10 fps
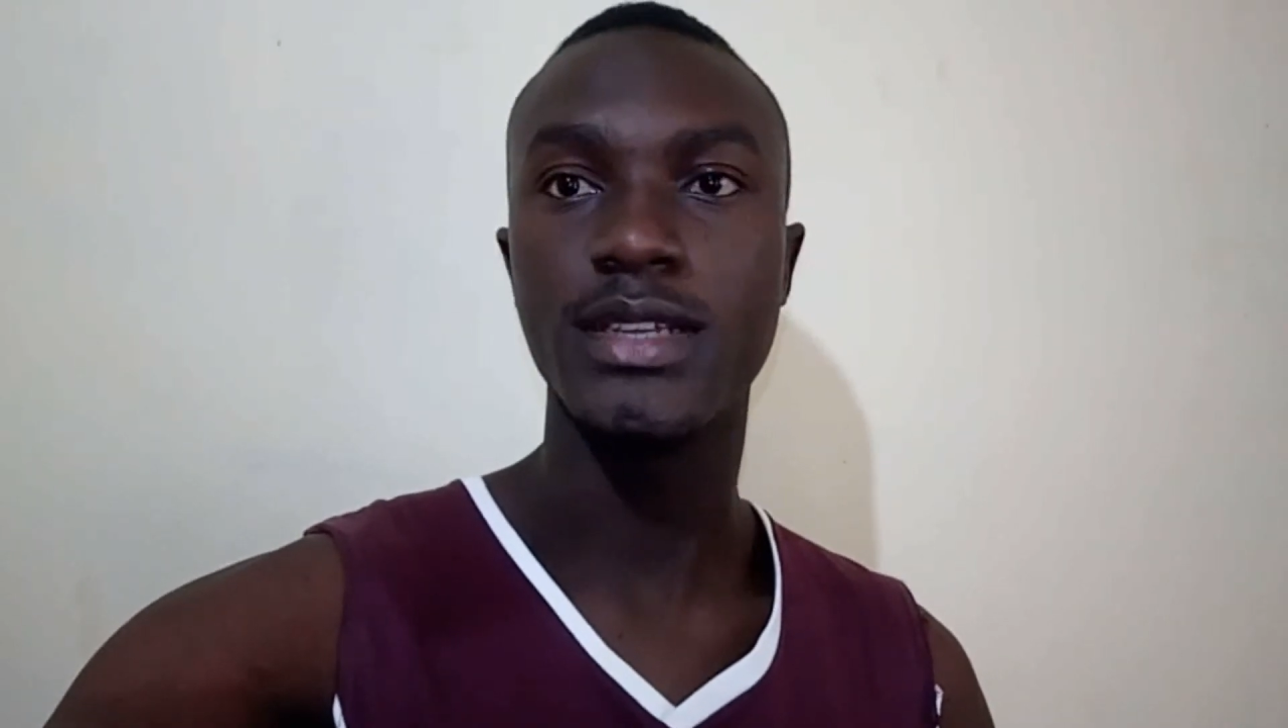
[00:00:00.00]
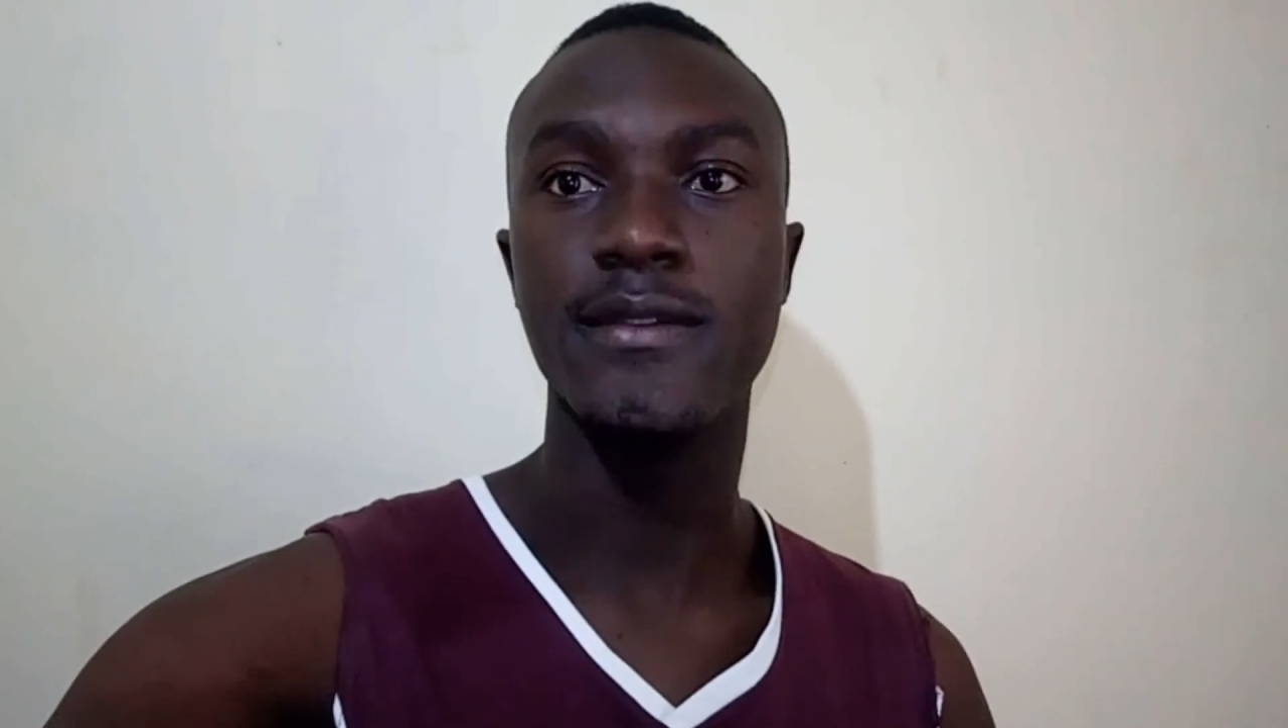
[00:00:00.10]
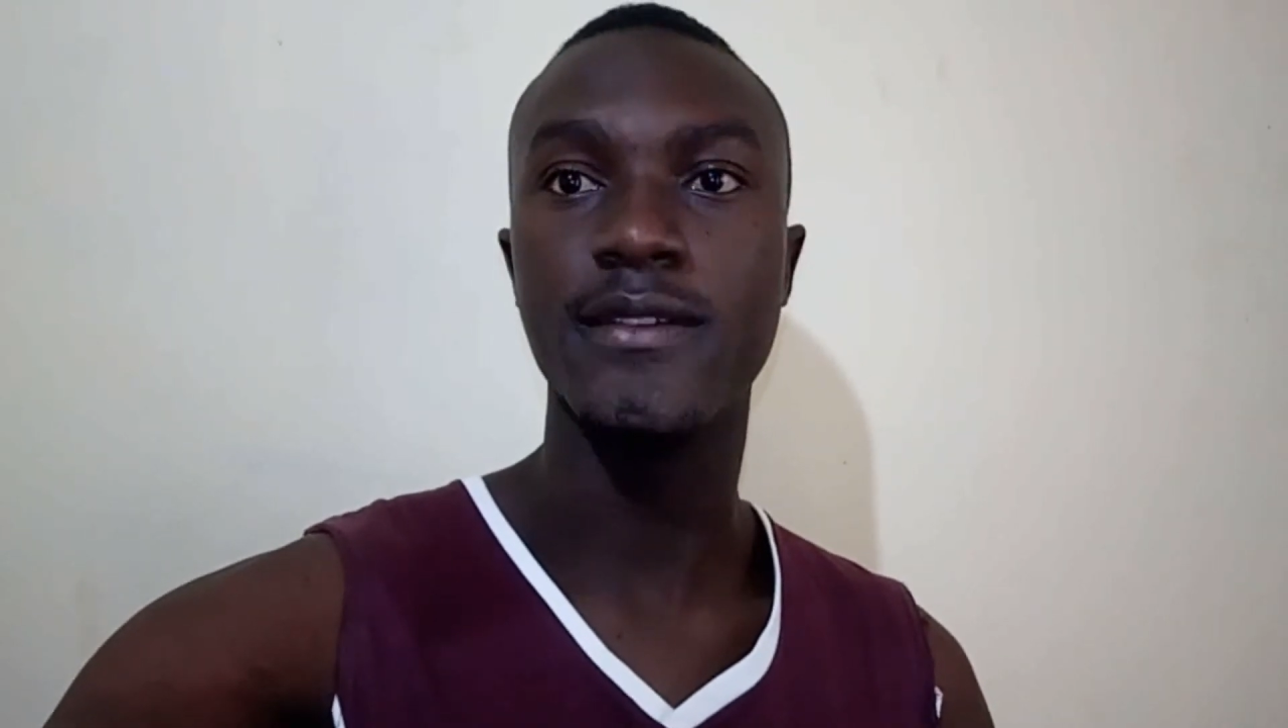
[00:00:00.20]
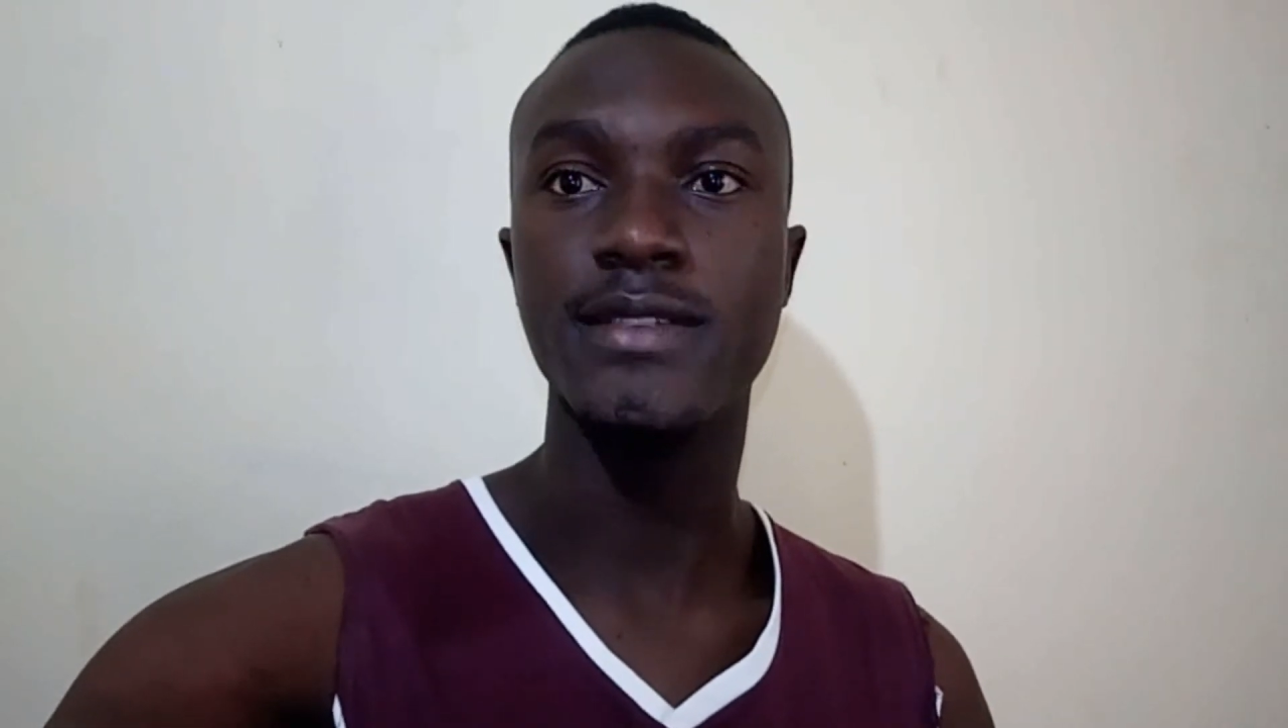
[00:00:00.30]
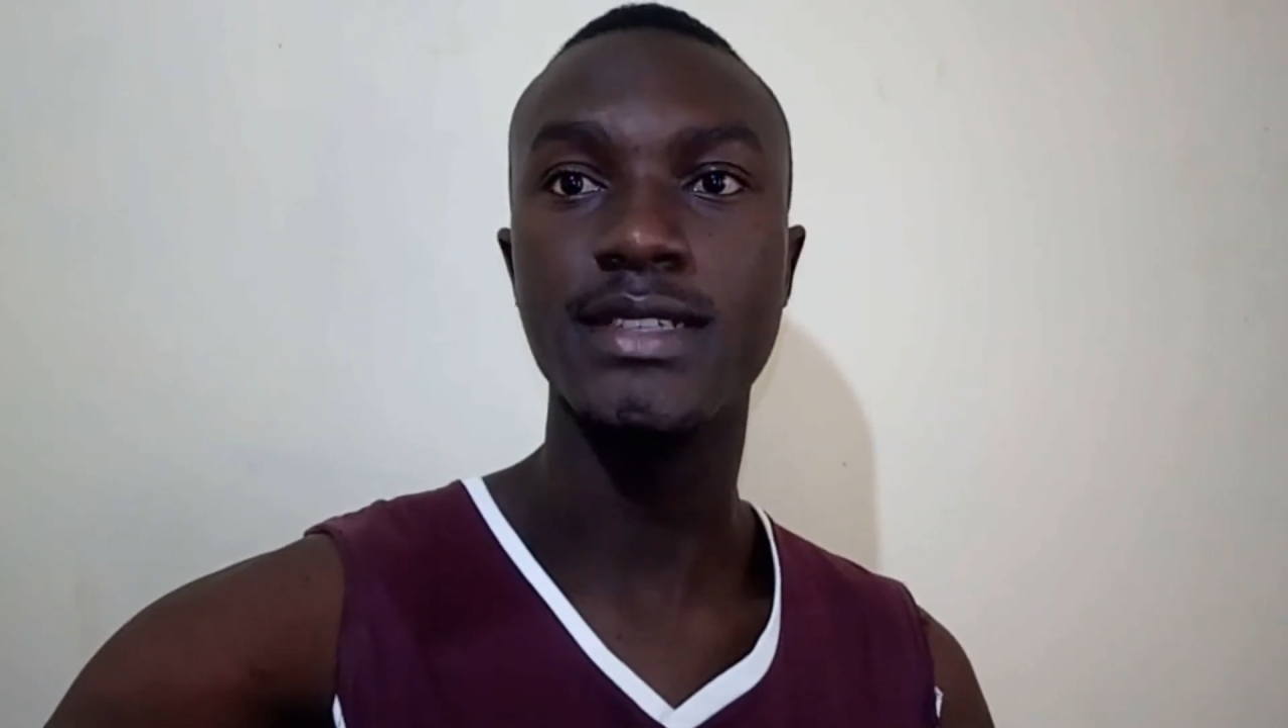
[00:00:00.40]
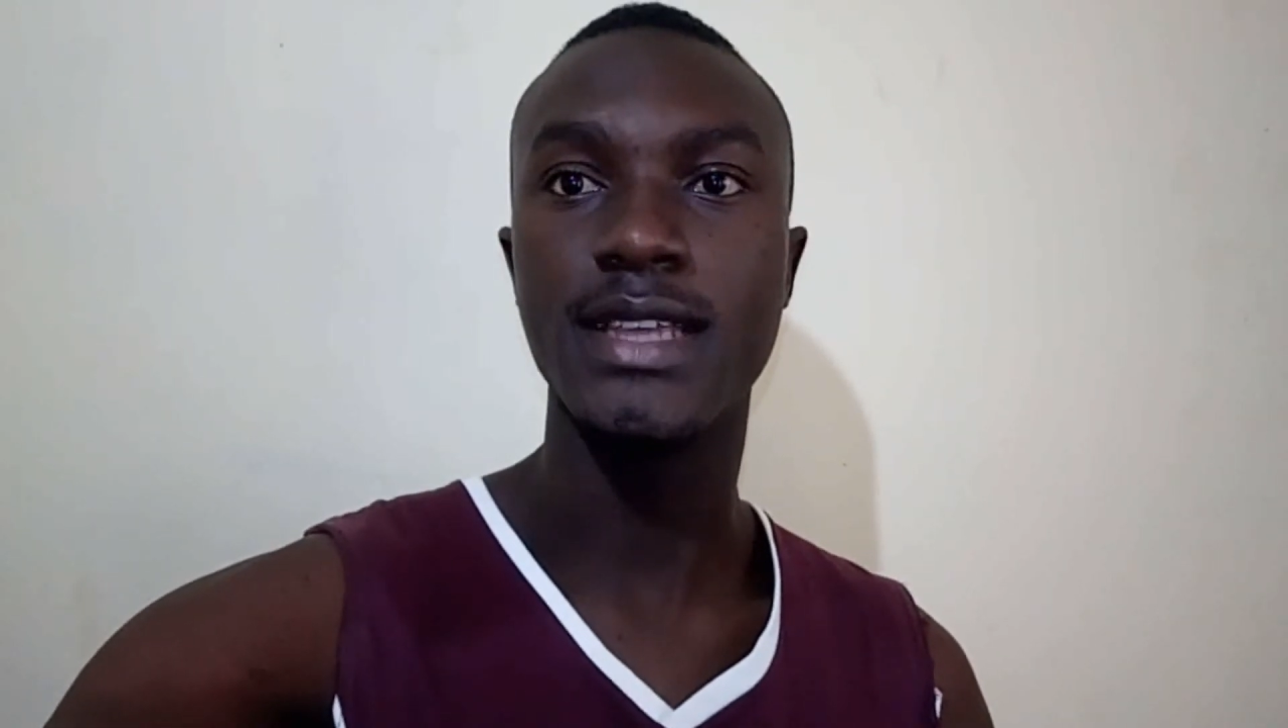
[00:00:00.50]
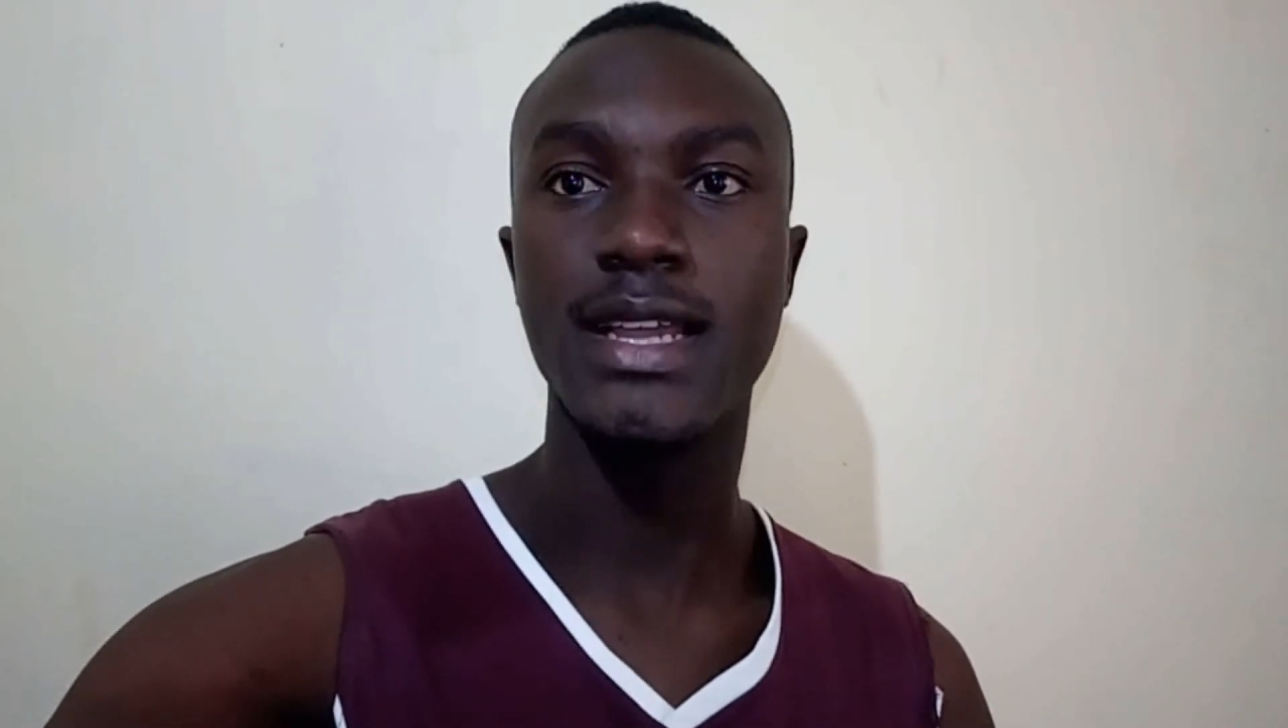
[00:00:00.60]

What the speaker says: in 15